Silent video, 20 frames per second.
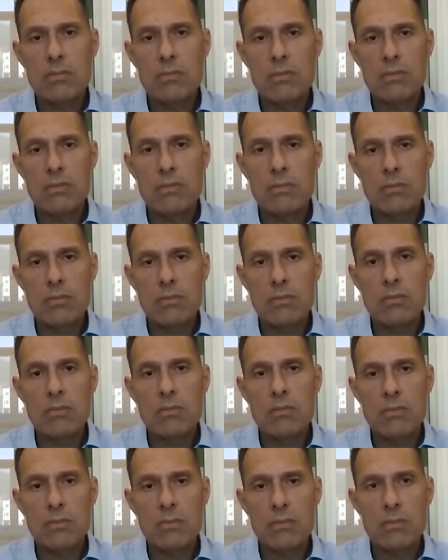
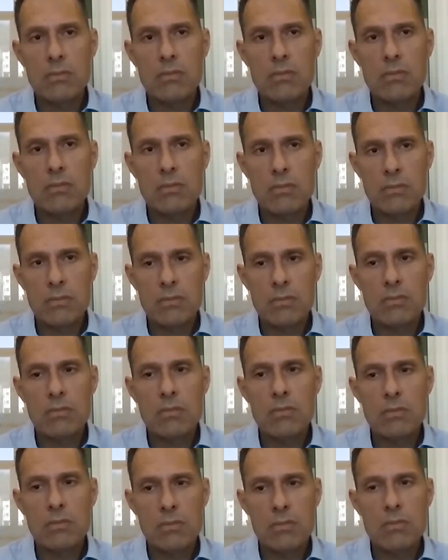
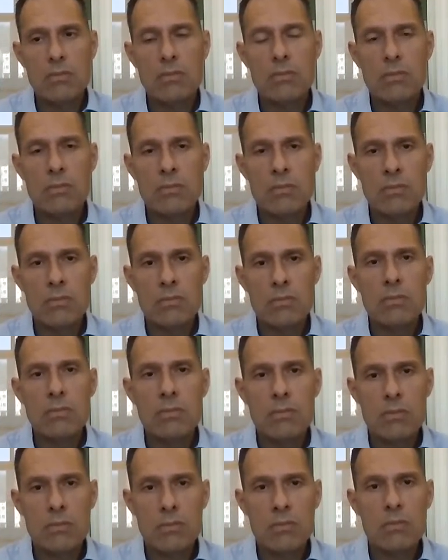
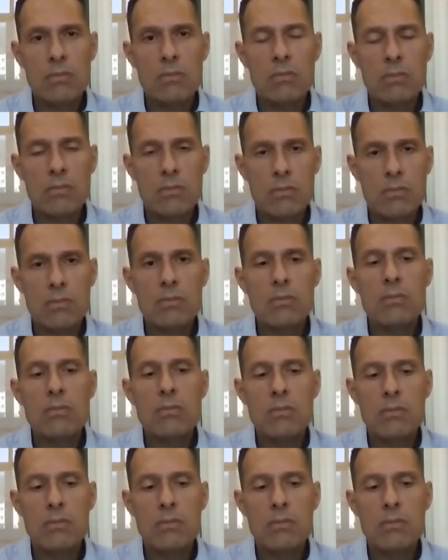This person isn't speaking.